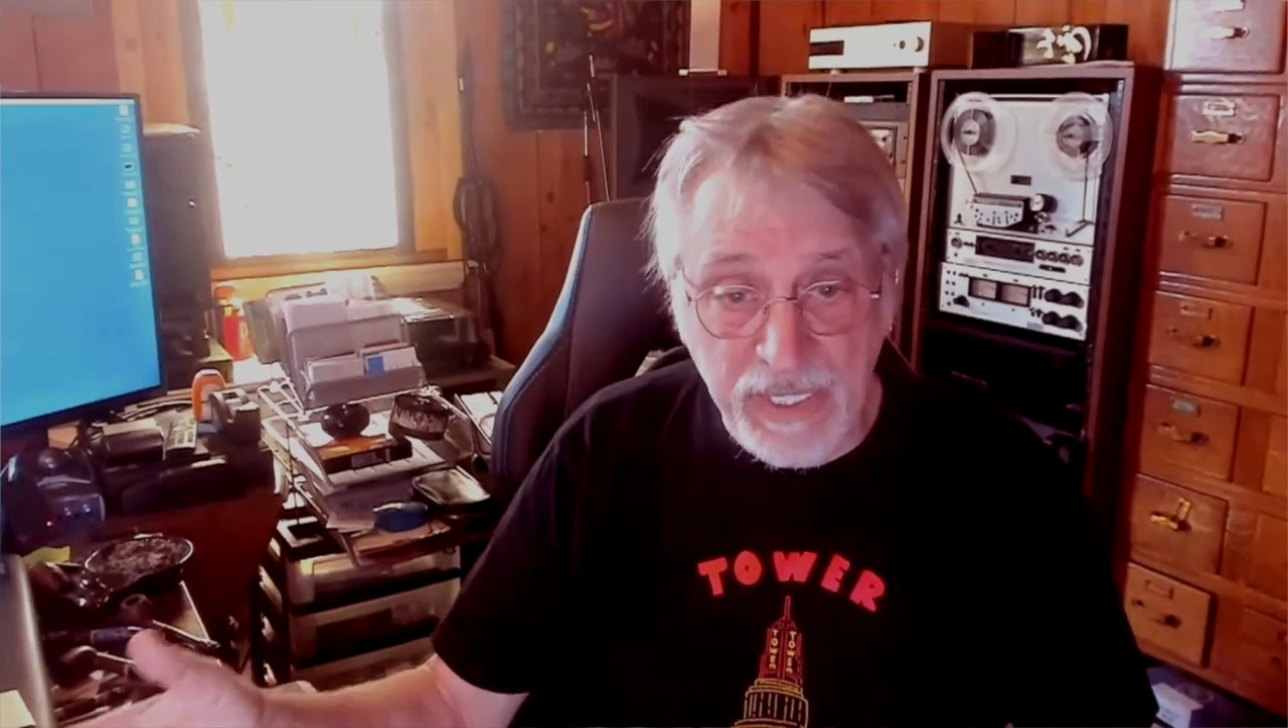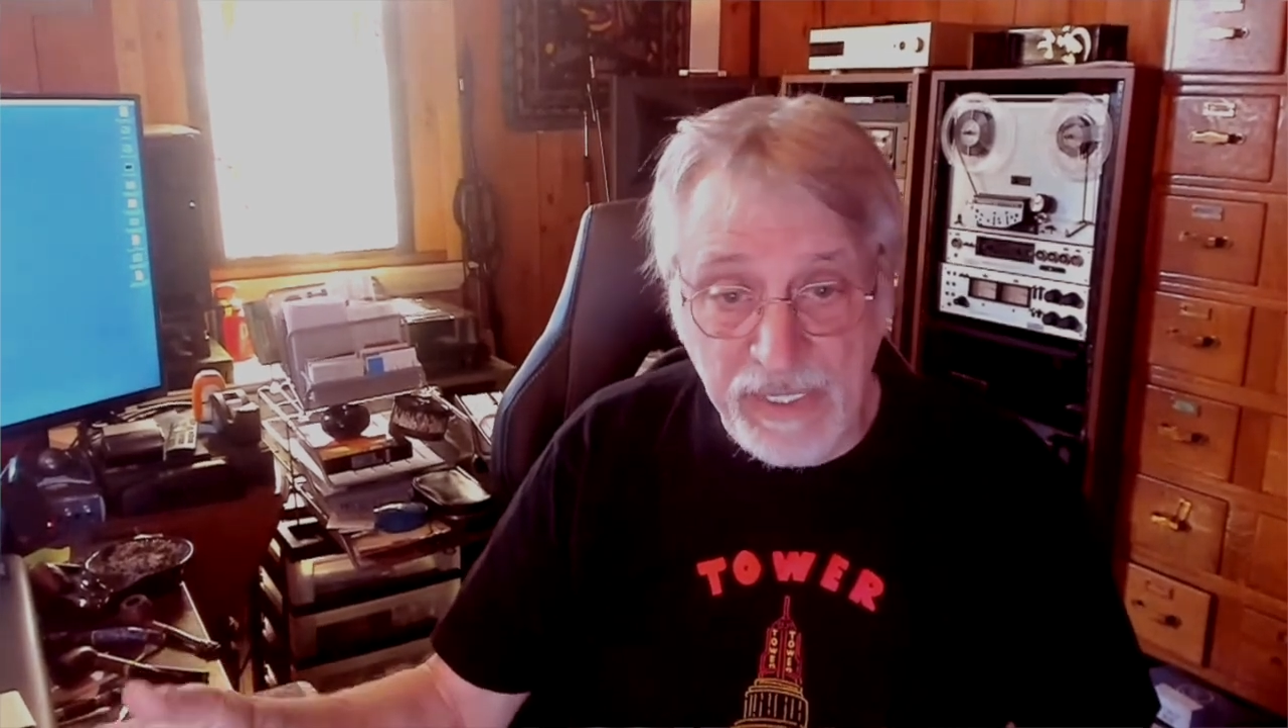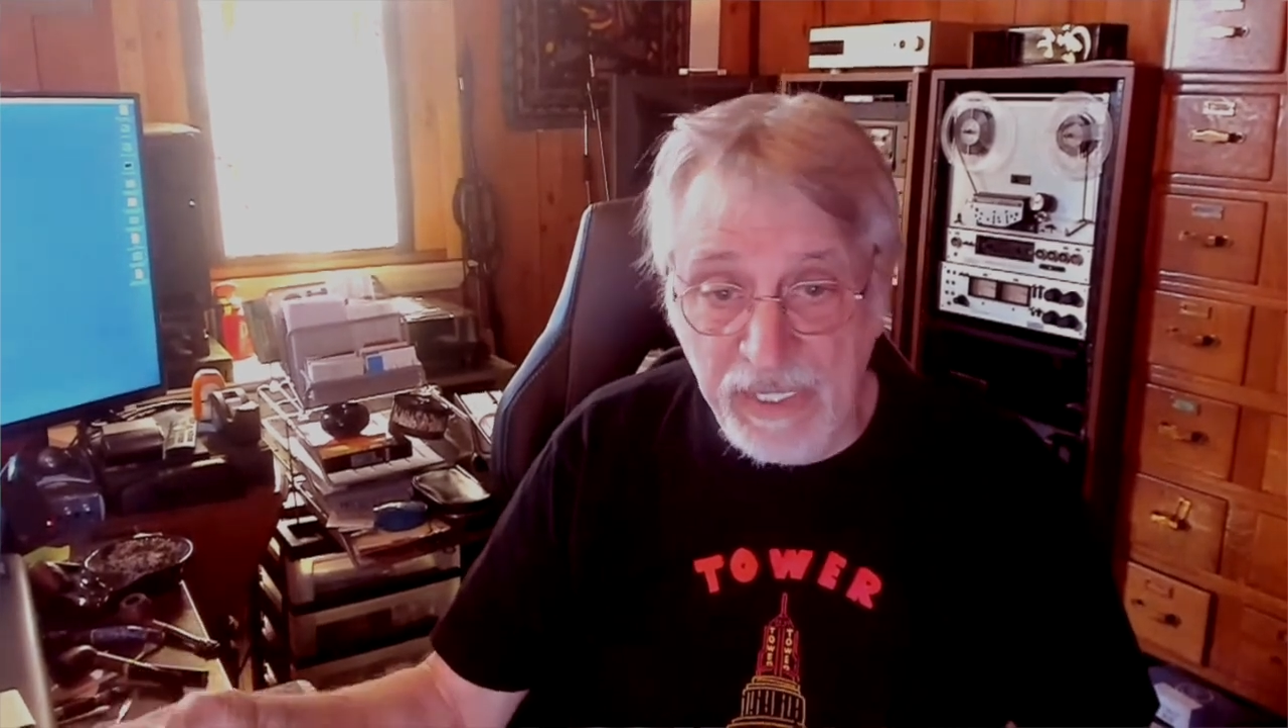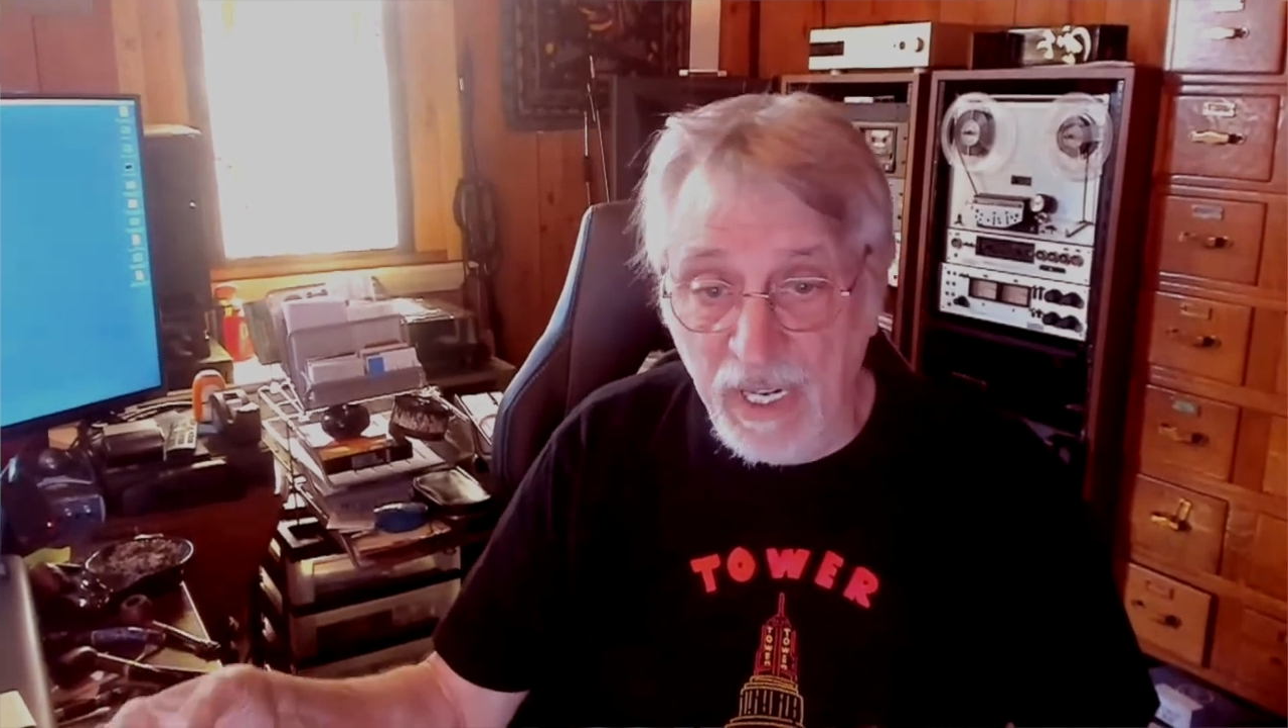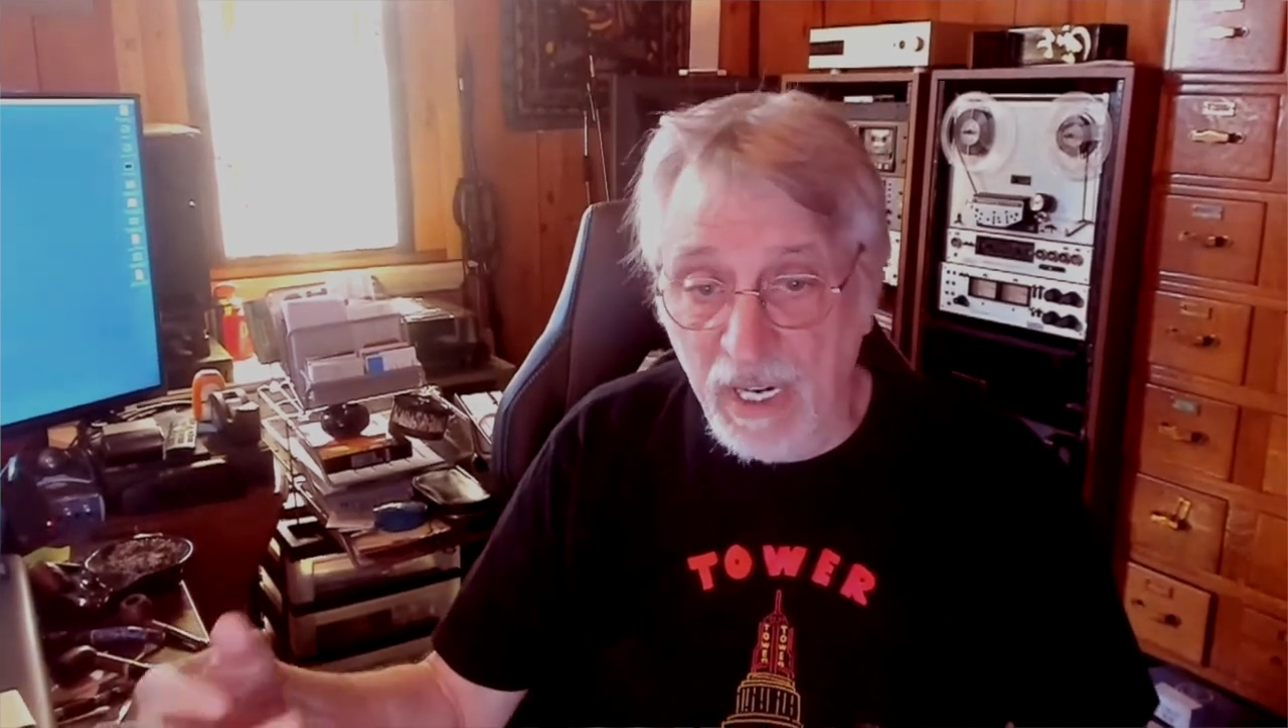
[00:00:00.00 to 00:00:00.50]

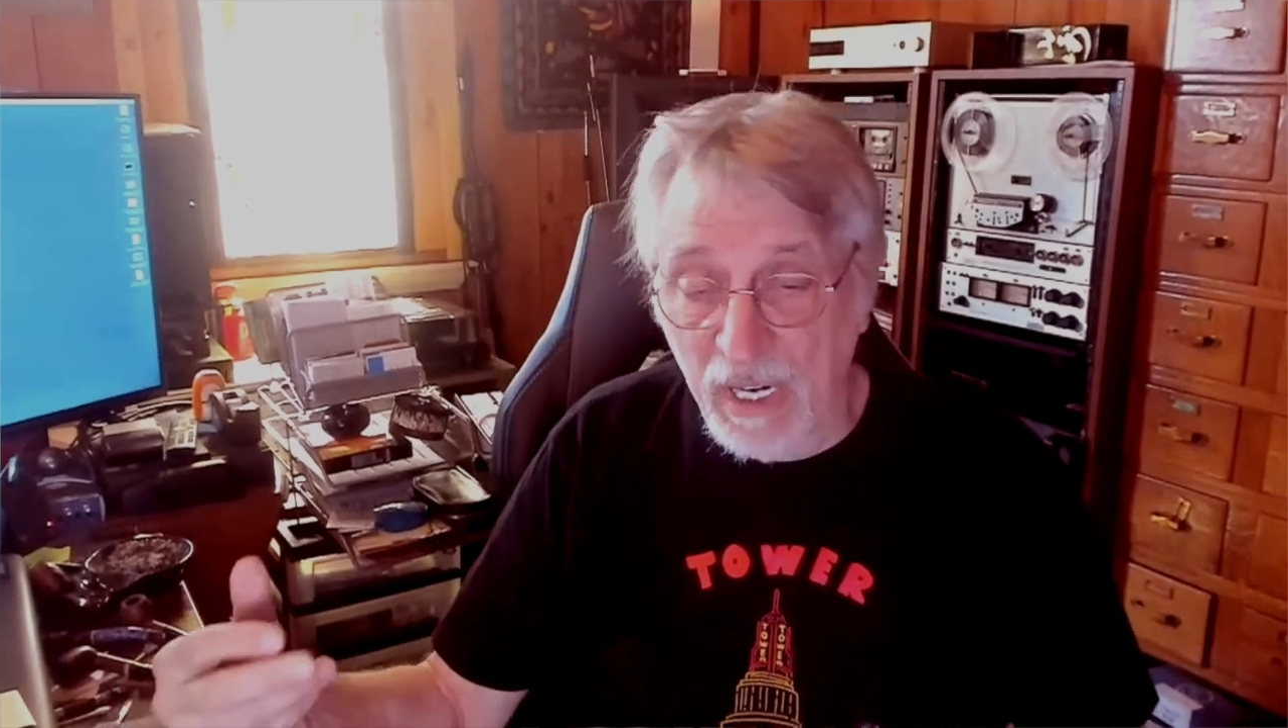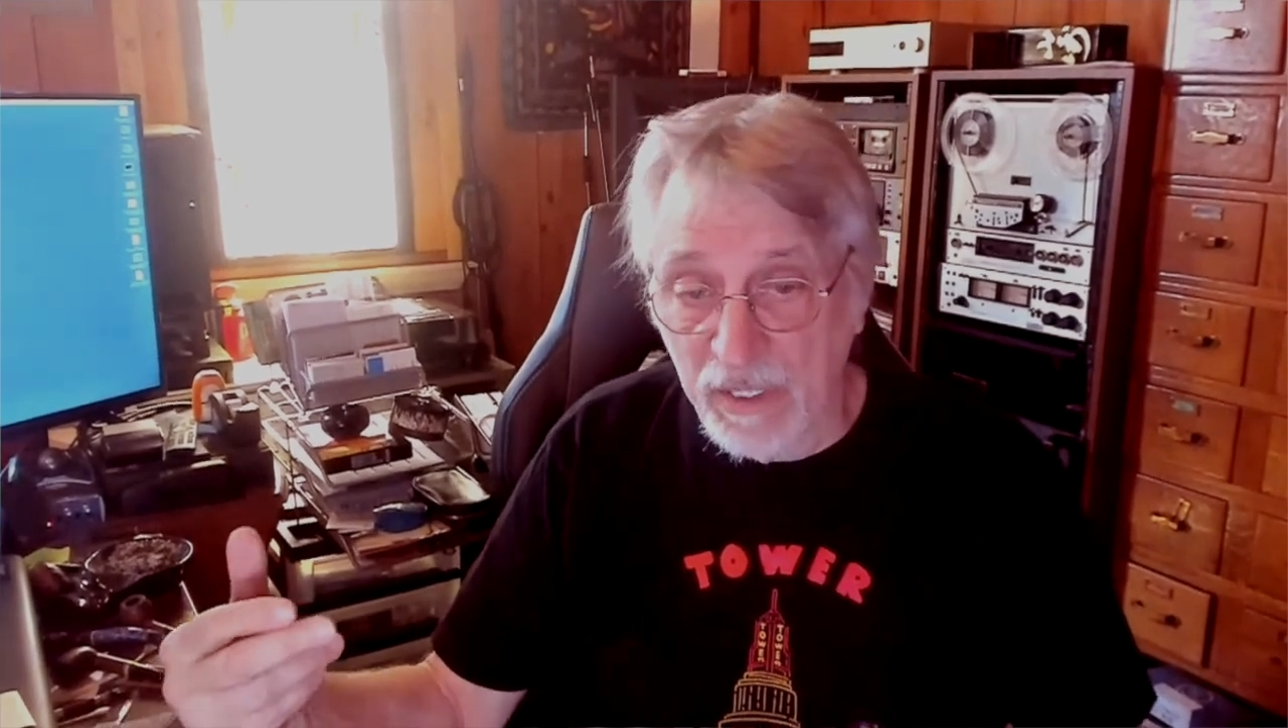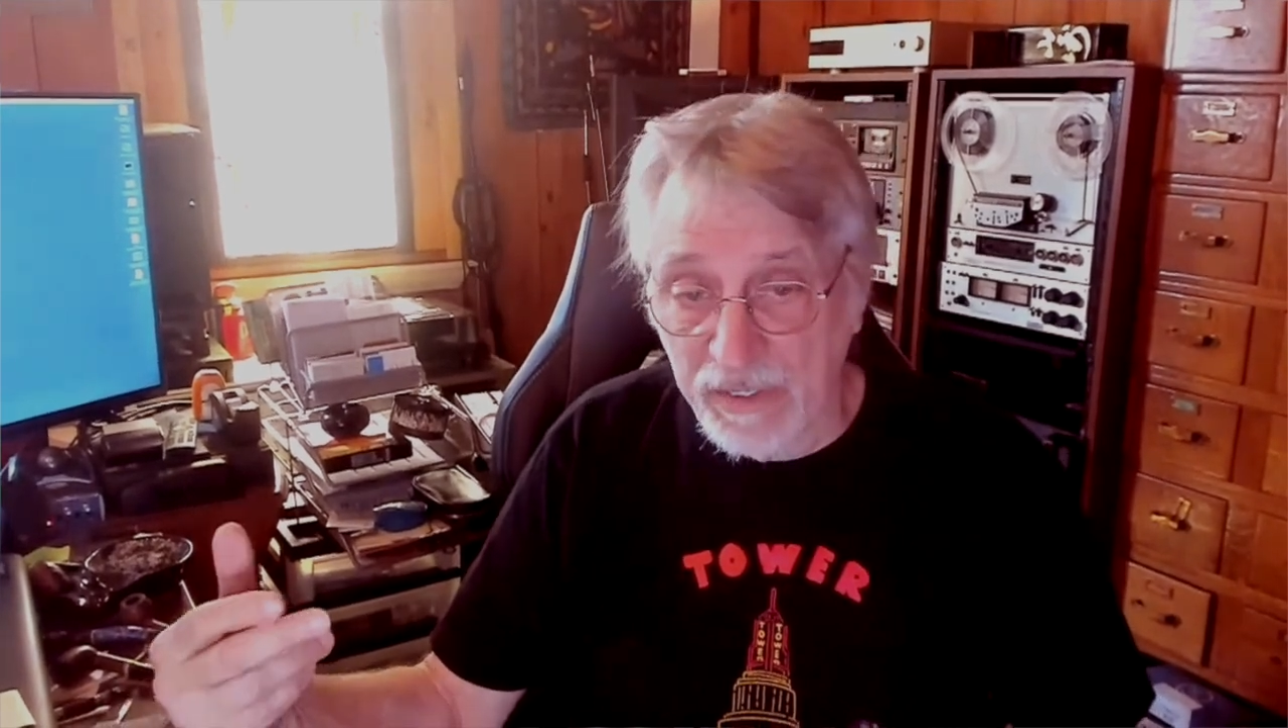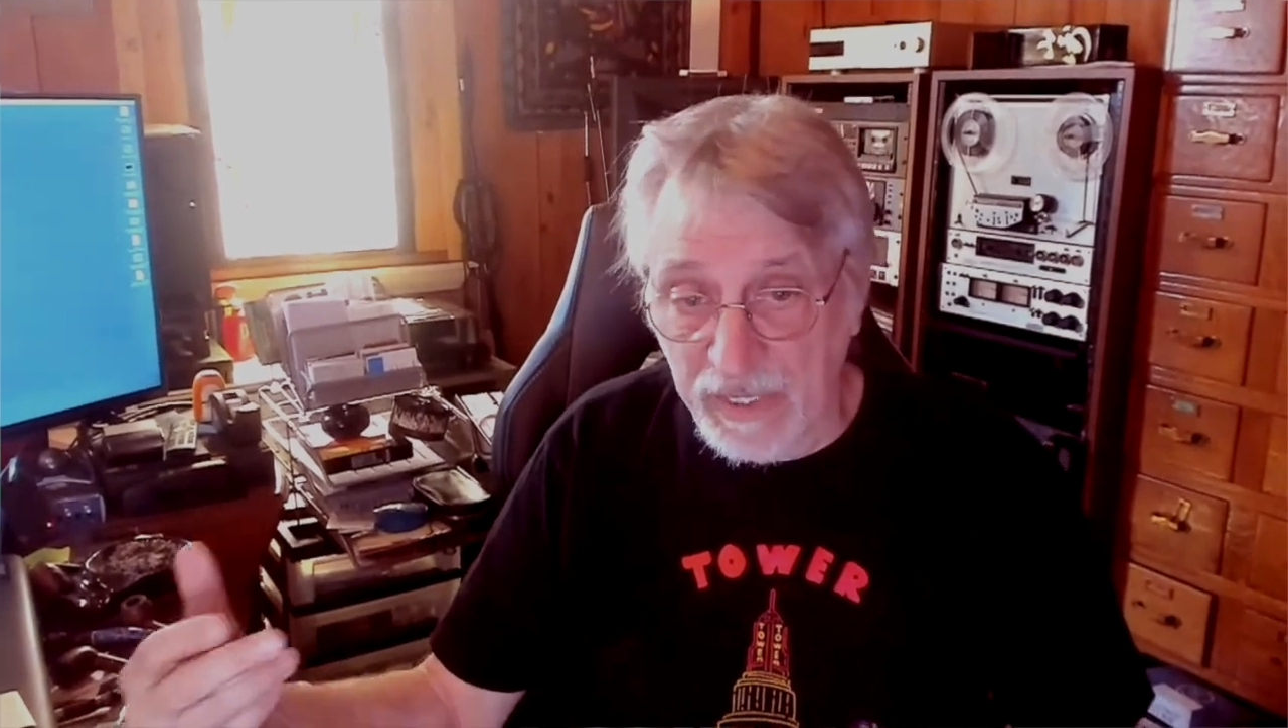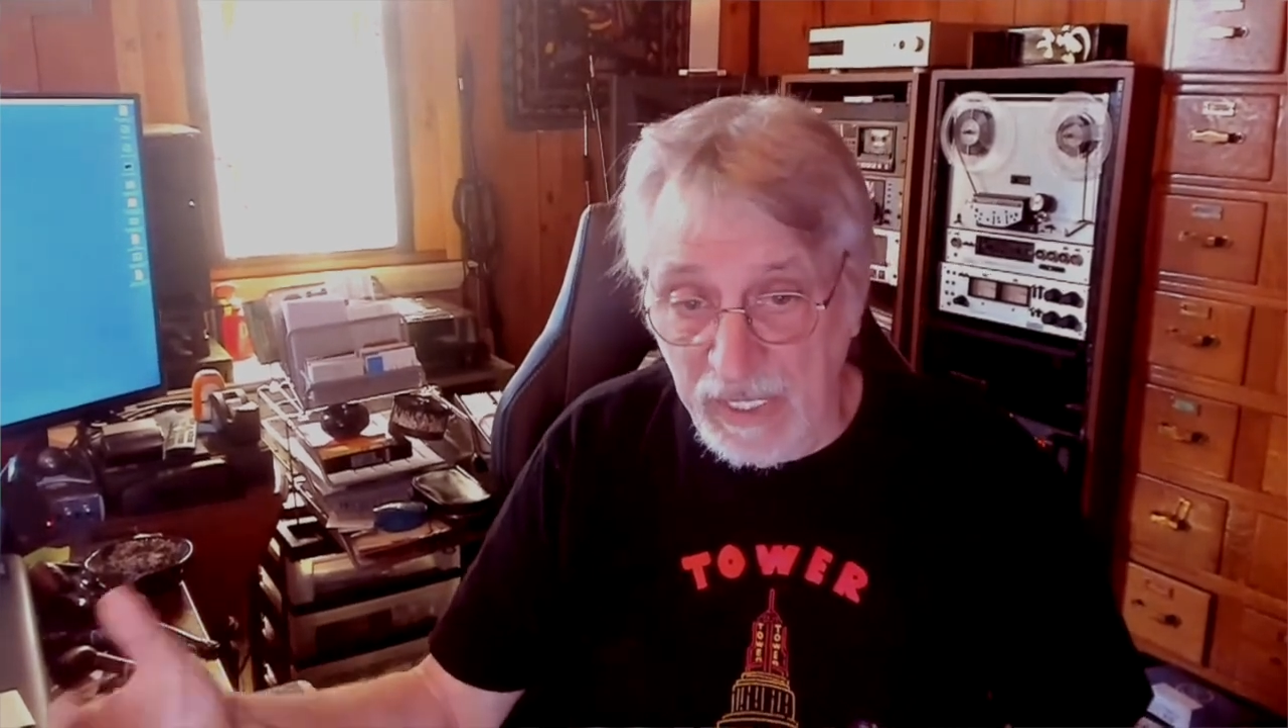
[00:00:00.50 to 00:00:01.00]
guitars